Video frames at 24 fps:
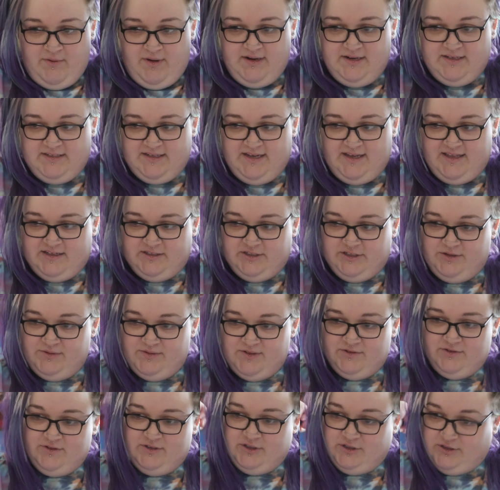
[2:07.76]
want to say that she
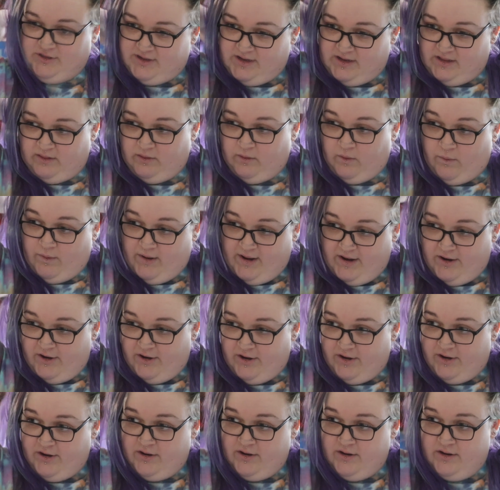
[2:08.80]
was originally a
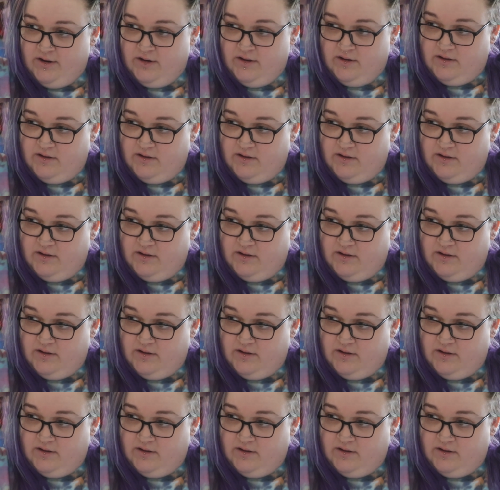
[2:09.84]
lawyer.